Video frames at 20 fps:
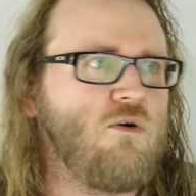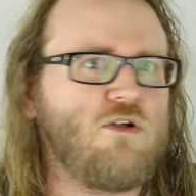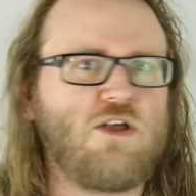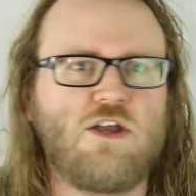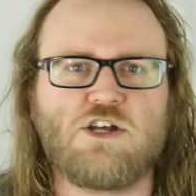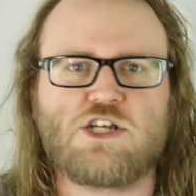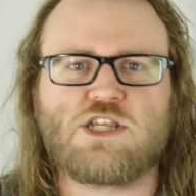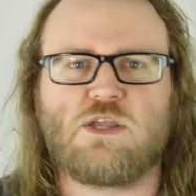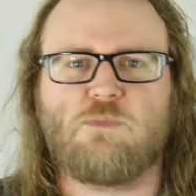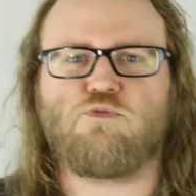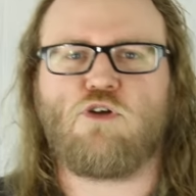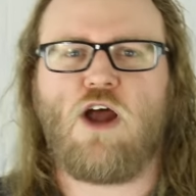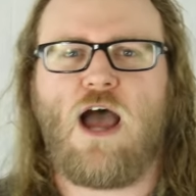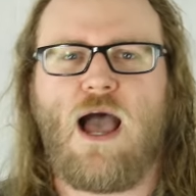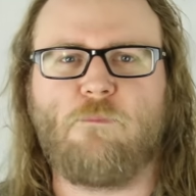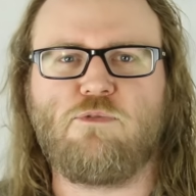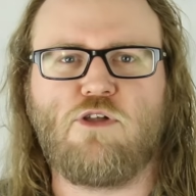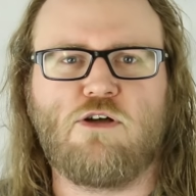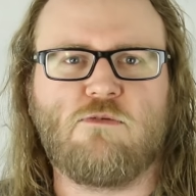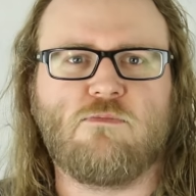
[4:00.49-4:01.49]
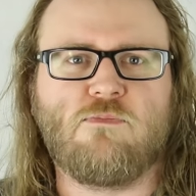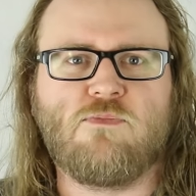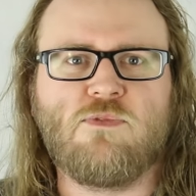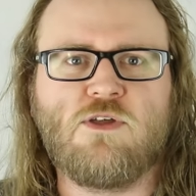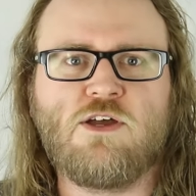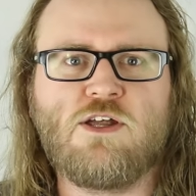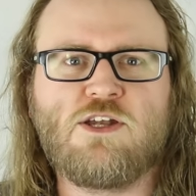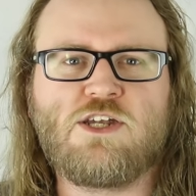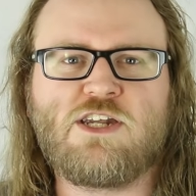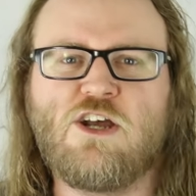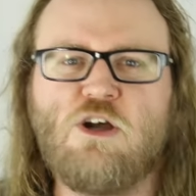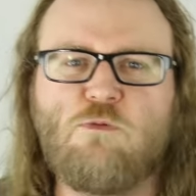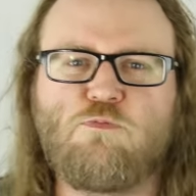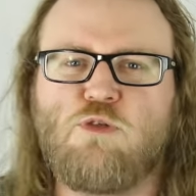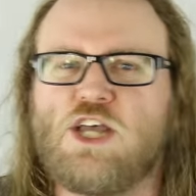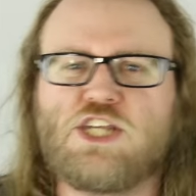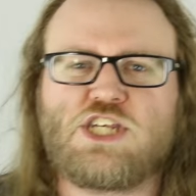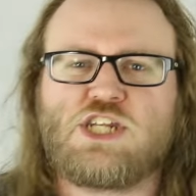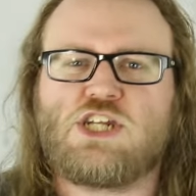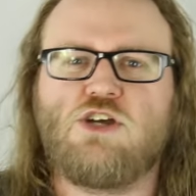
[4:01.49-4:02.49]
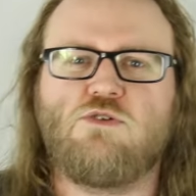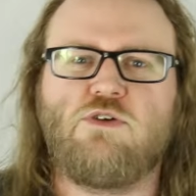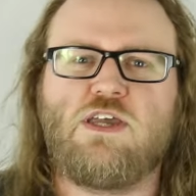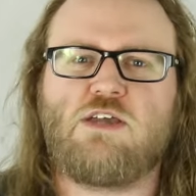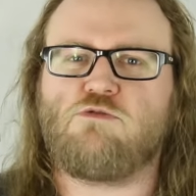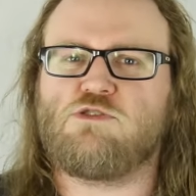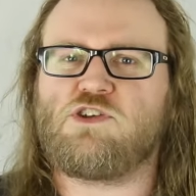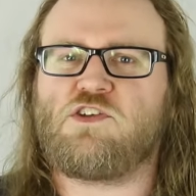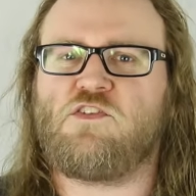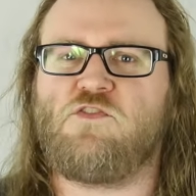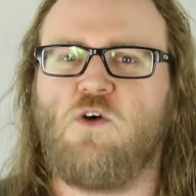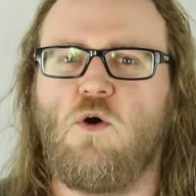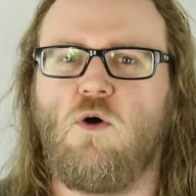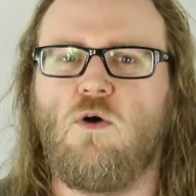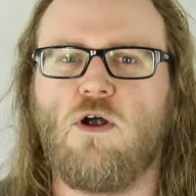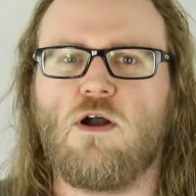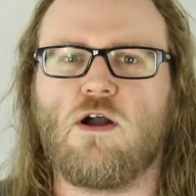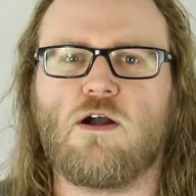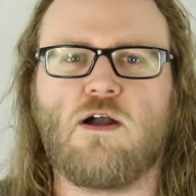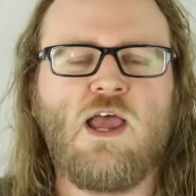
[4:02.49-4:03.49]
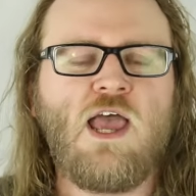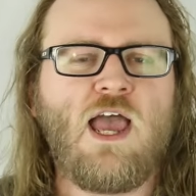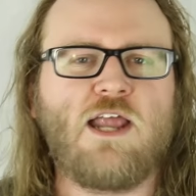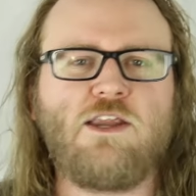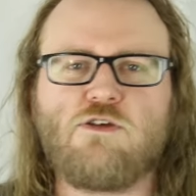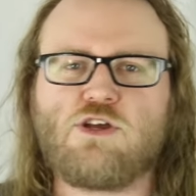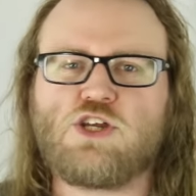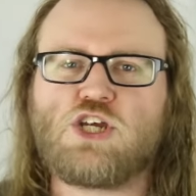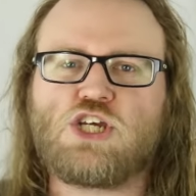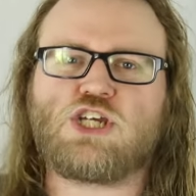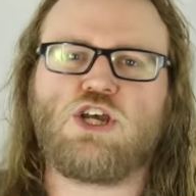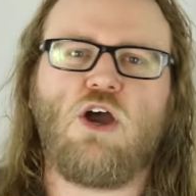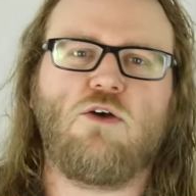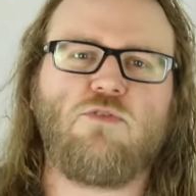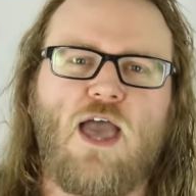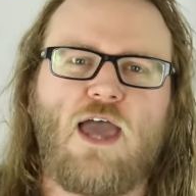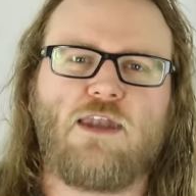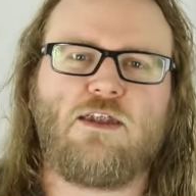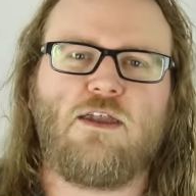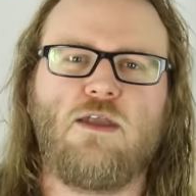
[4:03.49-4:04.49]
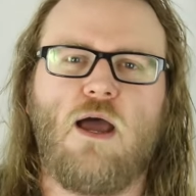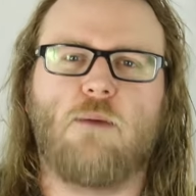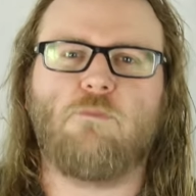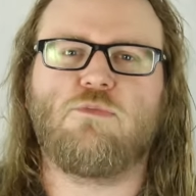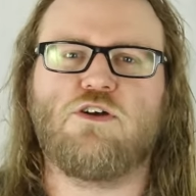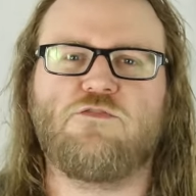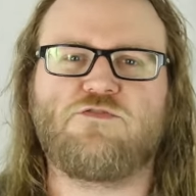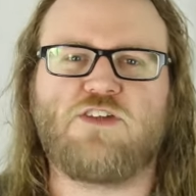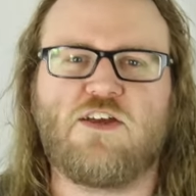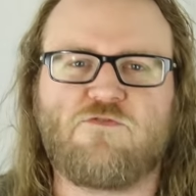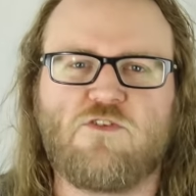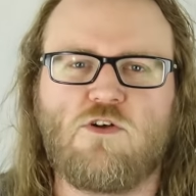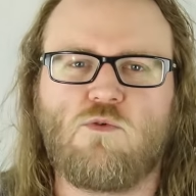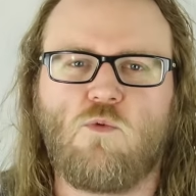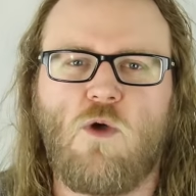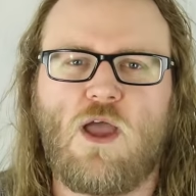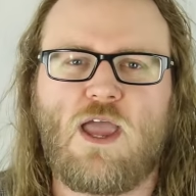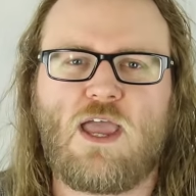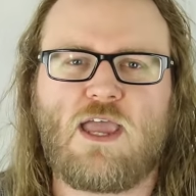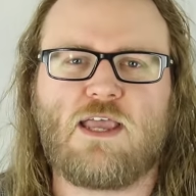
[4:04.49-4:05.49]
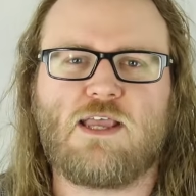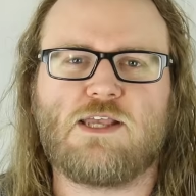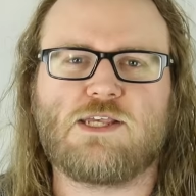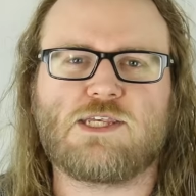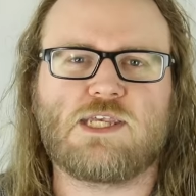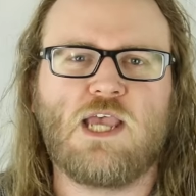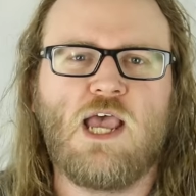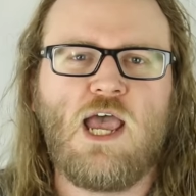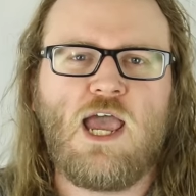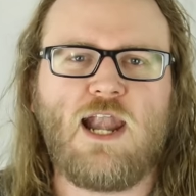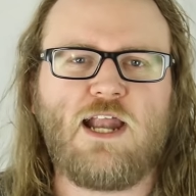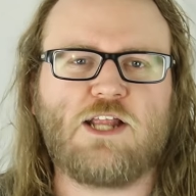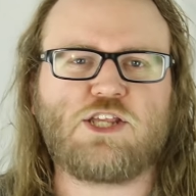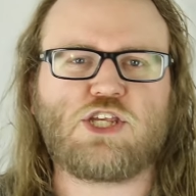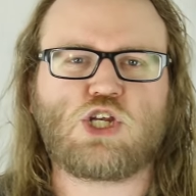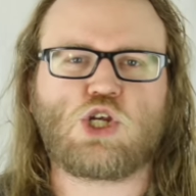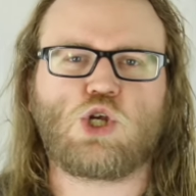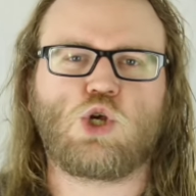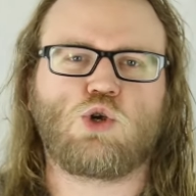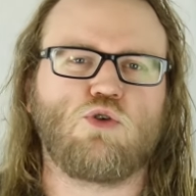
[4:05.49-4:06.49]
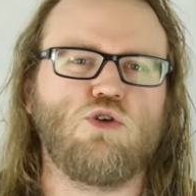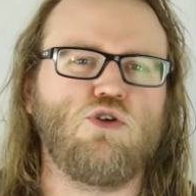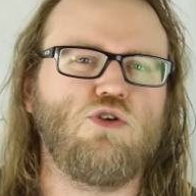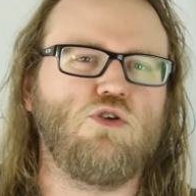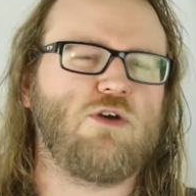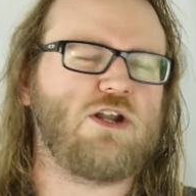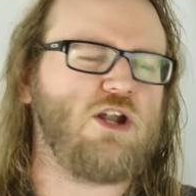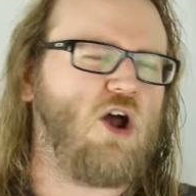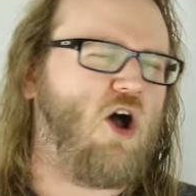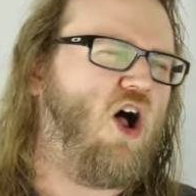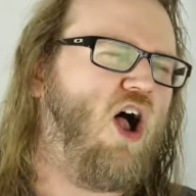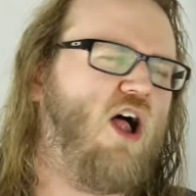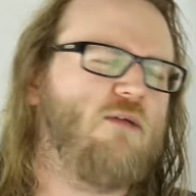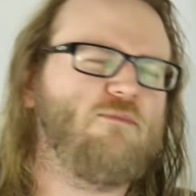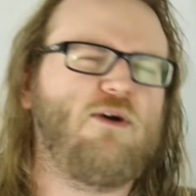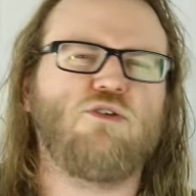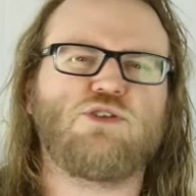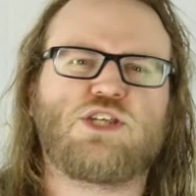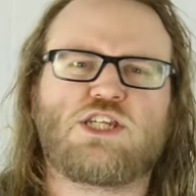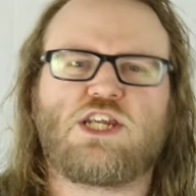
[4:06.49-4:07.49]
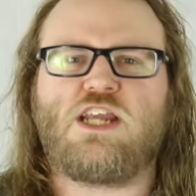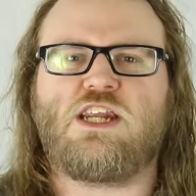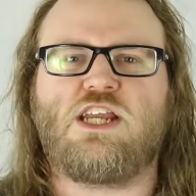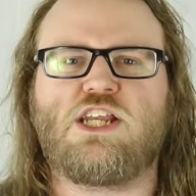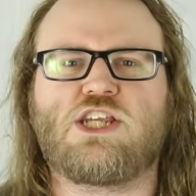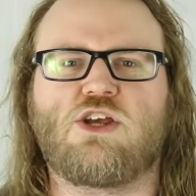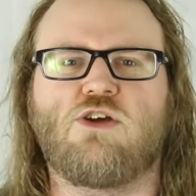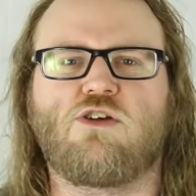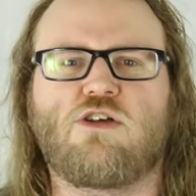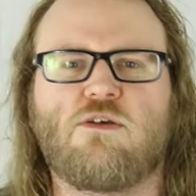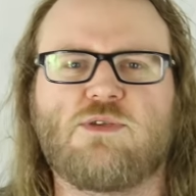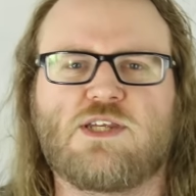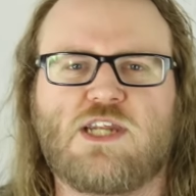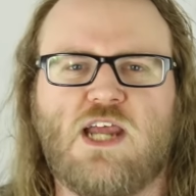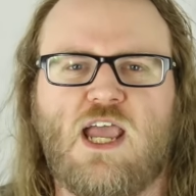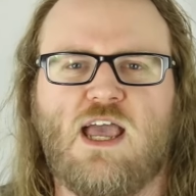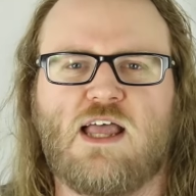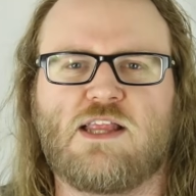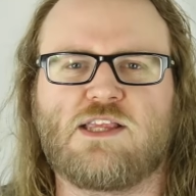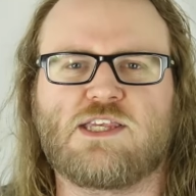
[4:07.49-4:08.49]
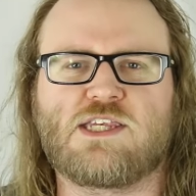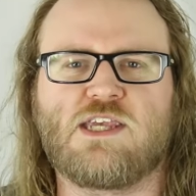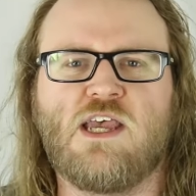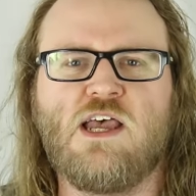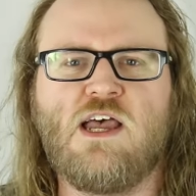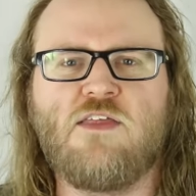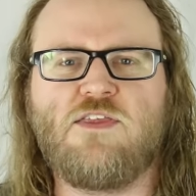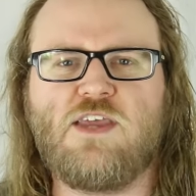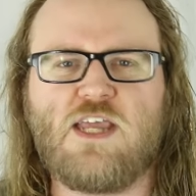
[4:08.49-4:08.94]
Well, here's the problem. 2 + 2 = 4, and you can show that in a number of different ways. And it's true in almost any circumstance.